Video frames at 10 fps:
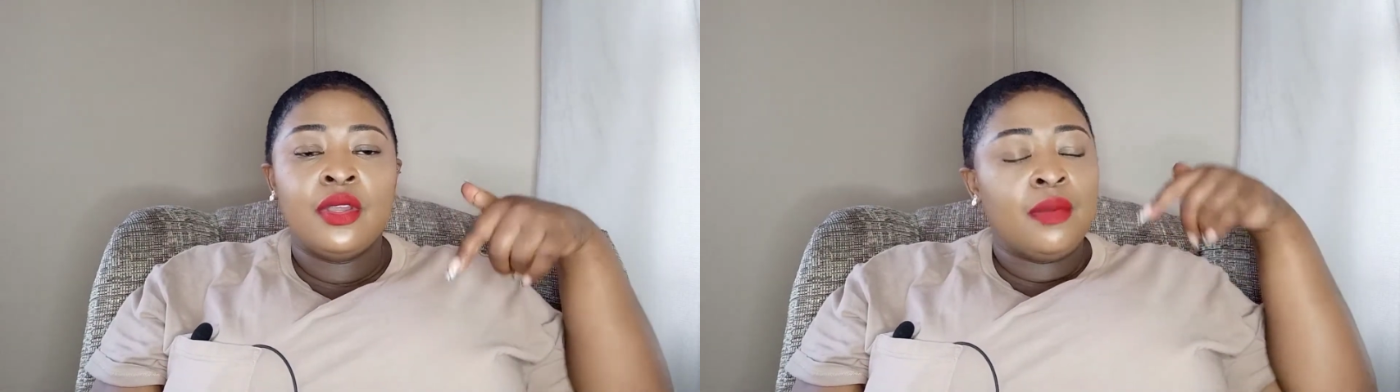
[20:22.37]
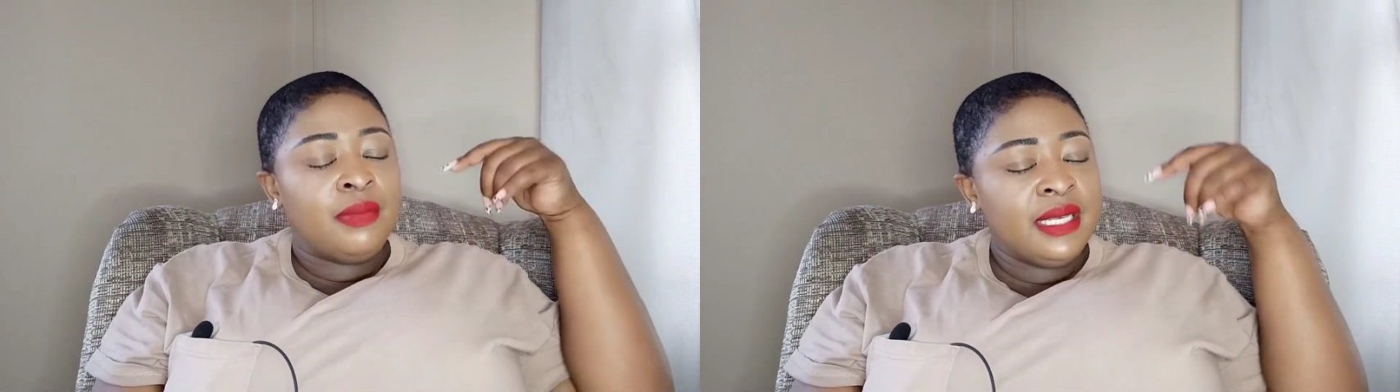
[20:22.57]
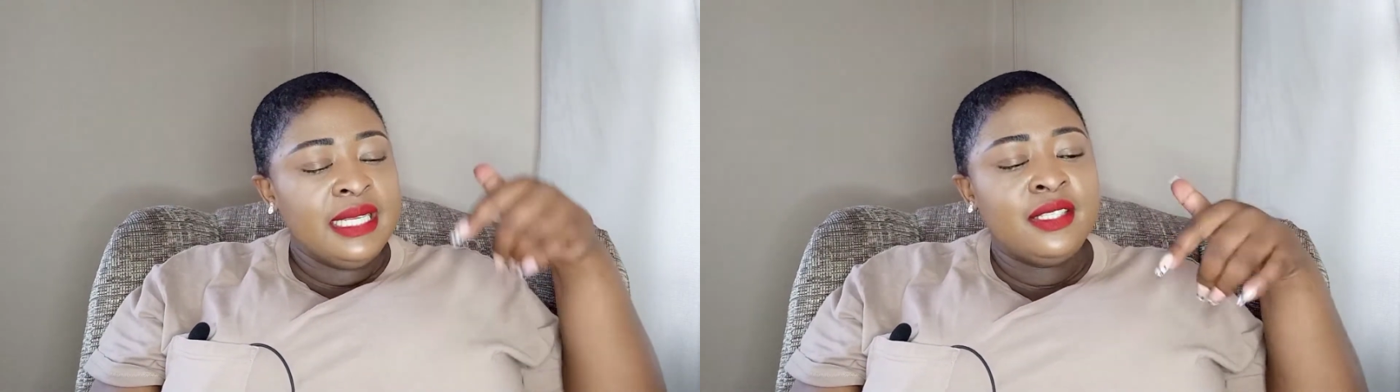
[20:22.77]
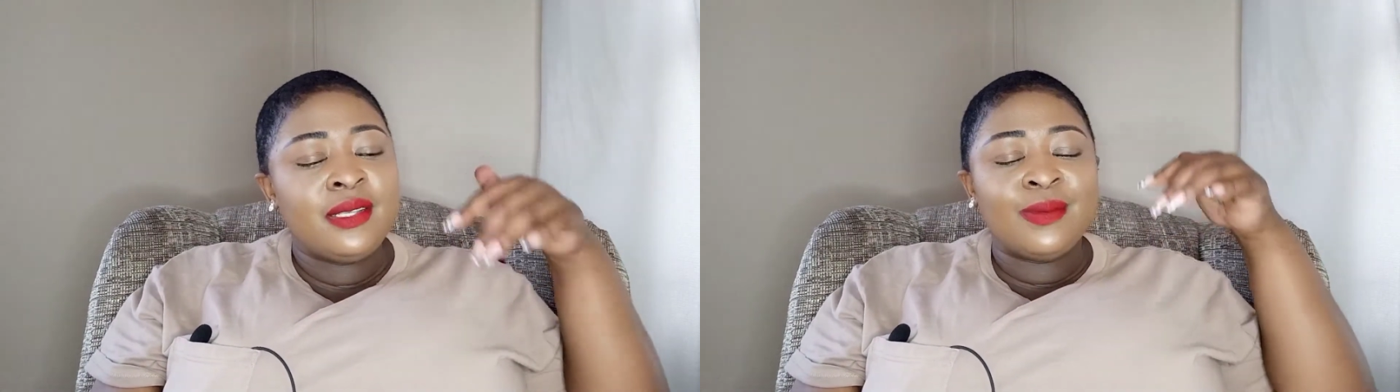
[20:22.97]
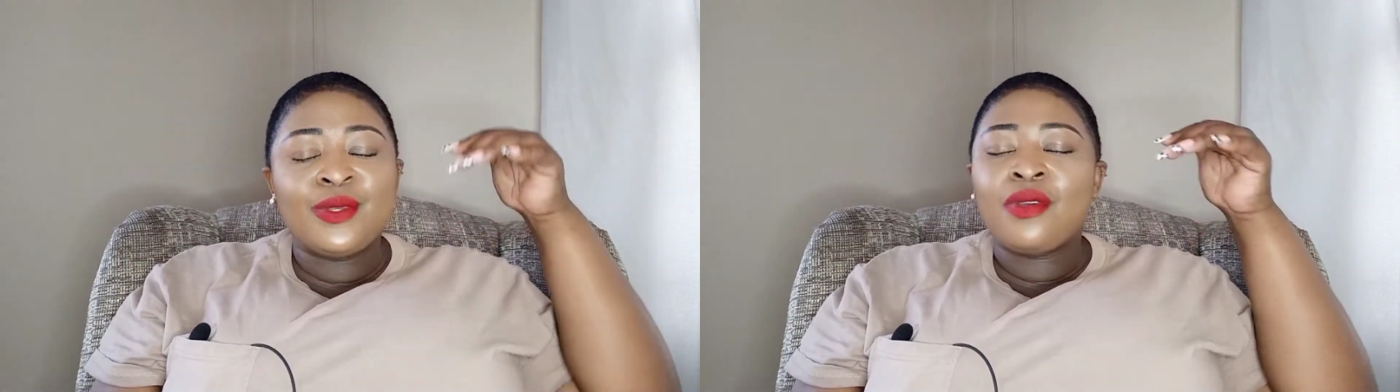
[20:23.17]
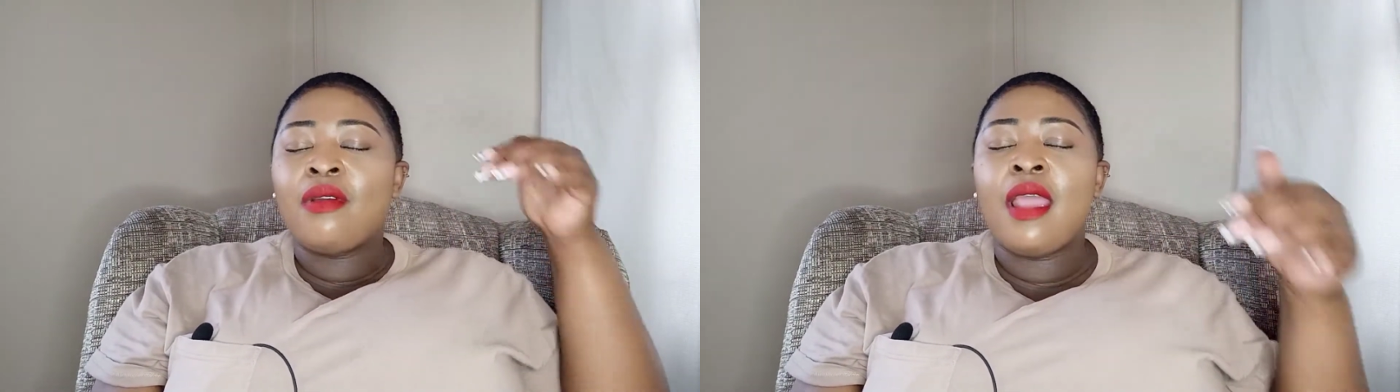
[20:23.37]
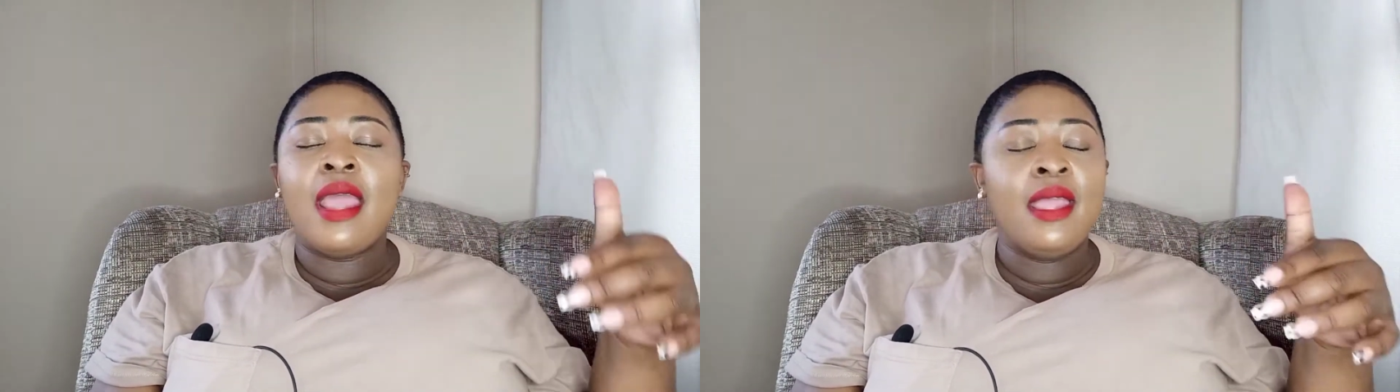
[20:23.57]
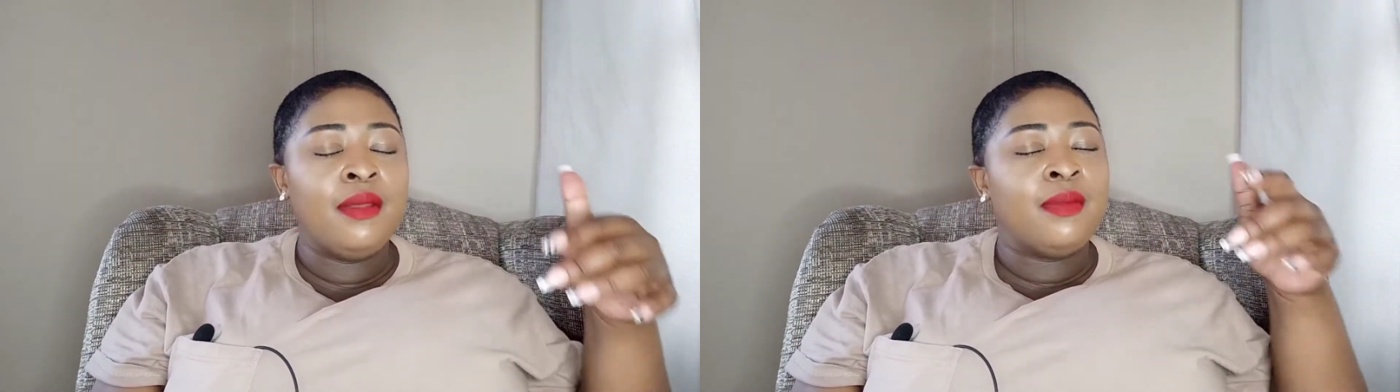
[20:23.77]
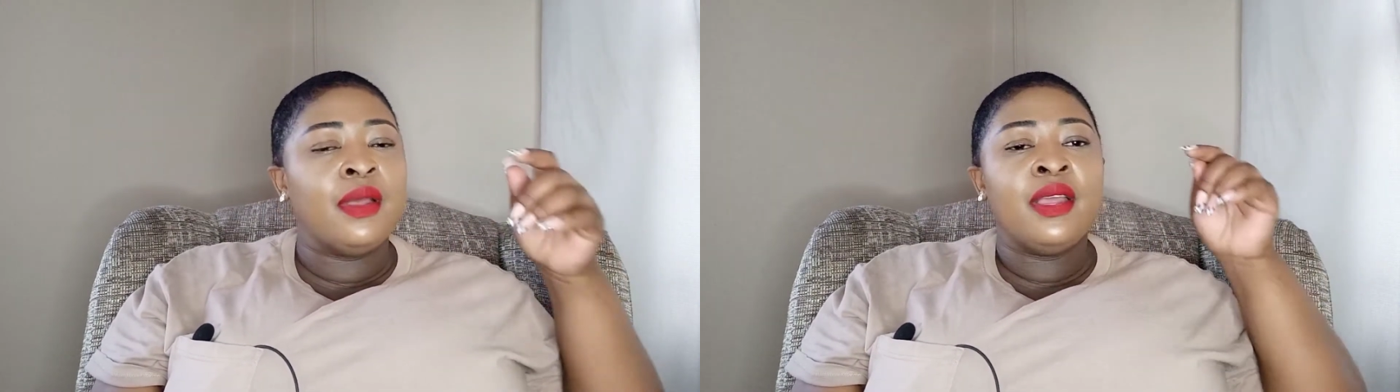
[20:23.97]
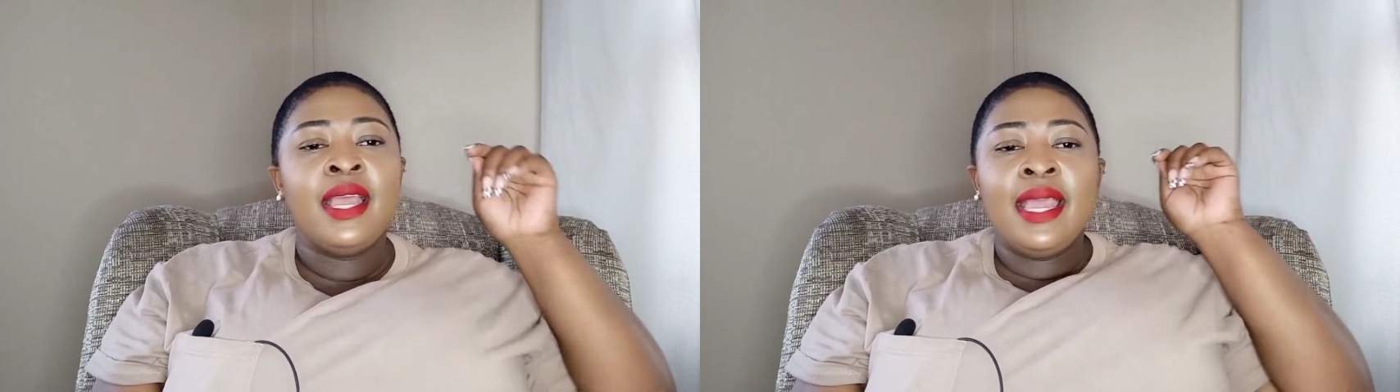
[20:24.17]
Please subscribe,
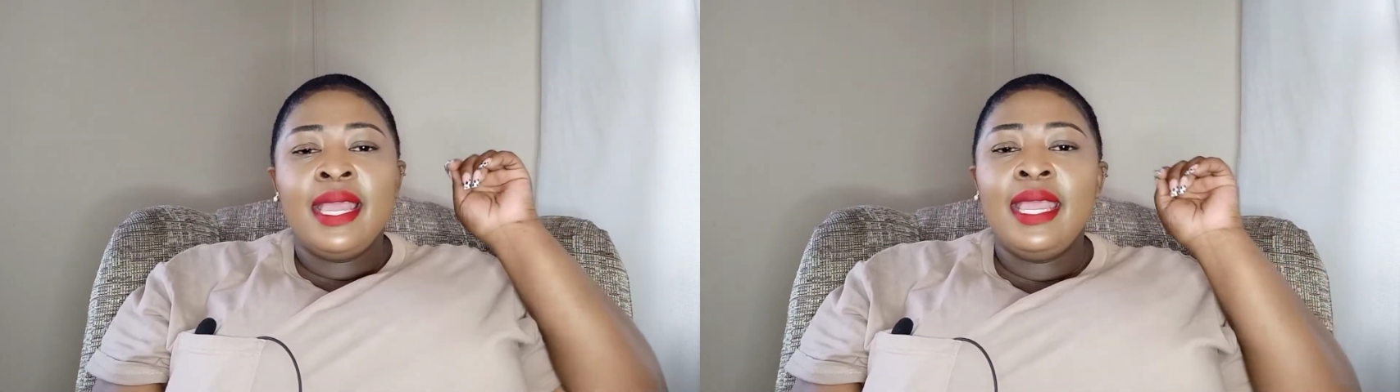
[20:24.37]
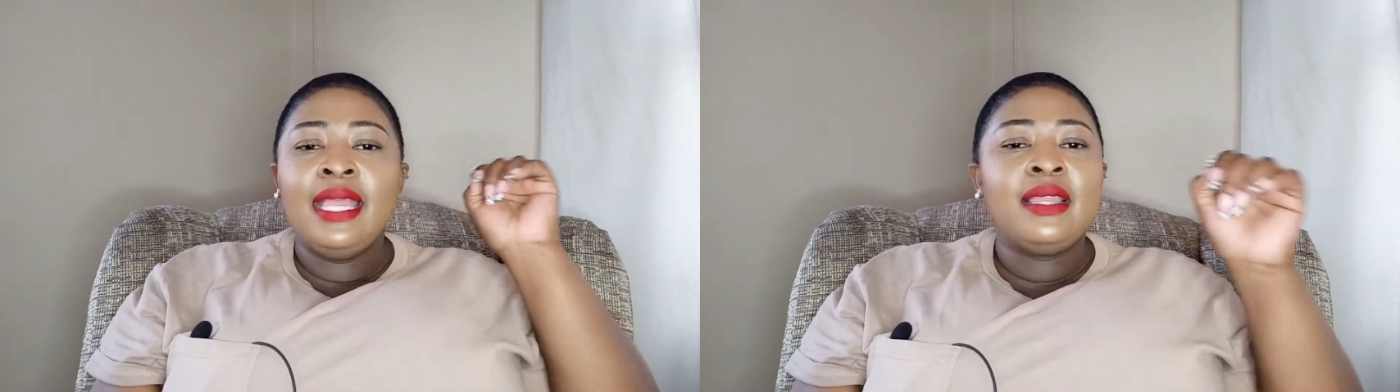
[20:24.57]
hit